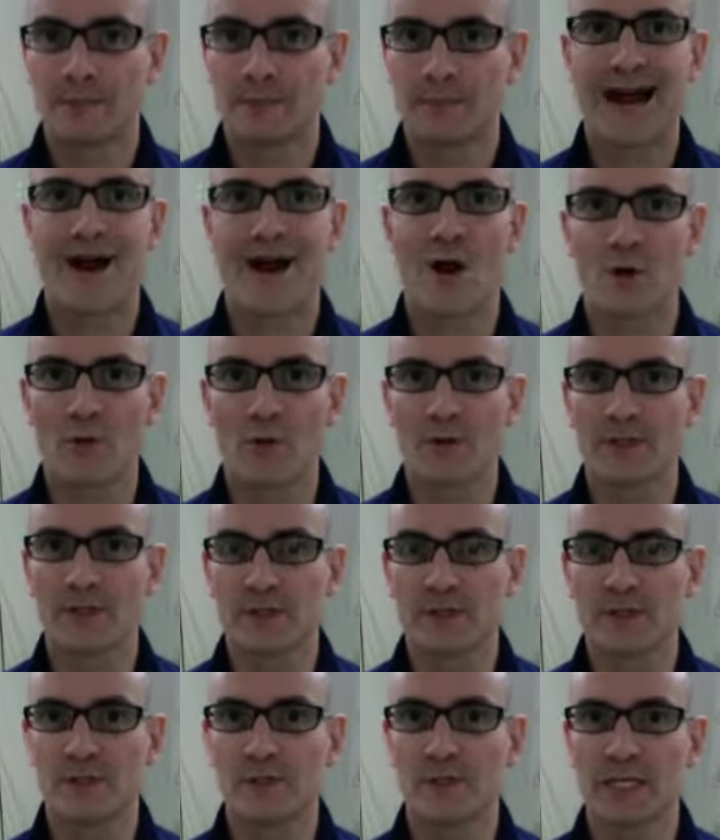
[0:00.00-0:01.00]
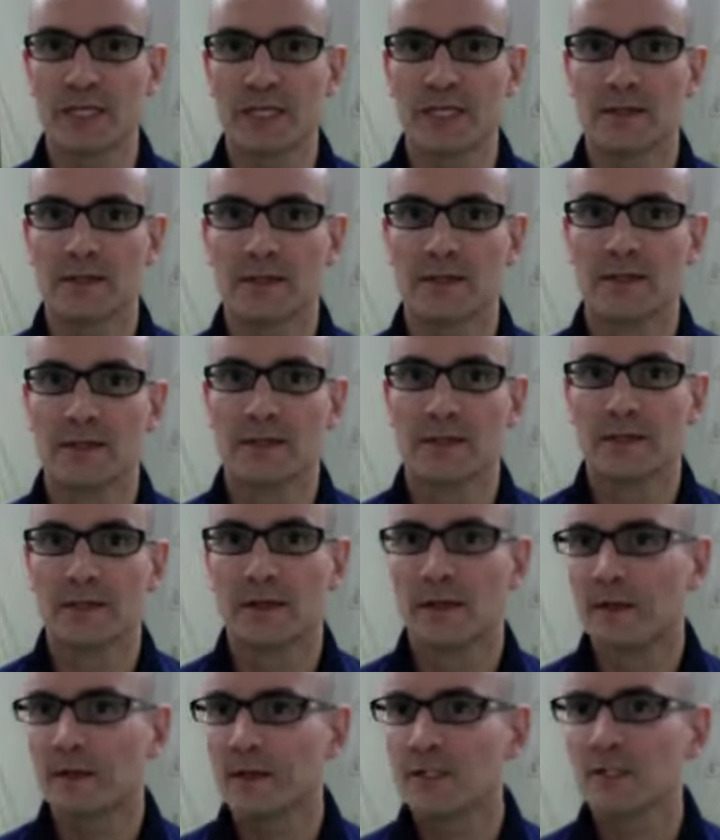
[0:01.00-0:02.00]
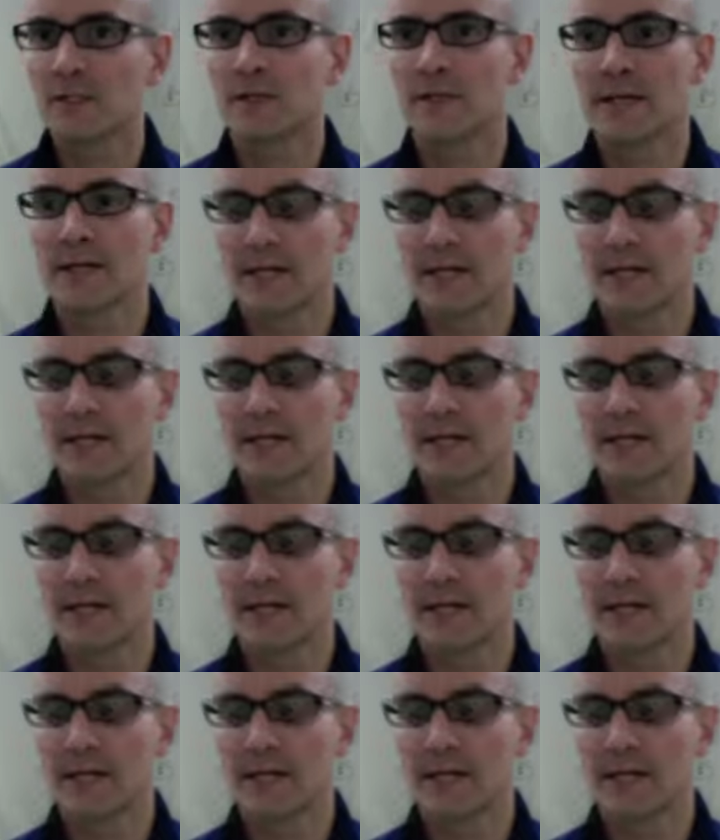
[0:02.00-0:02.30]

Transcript: power and speed. Let's look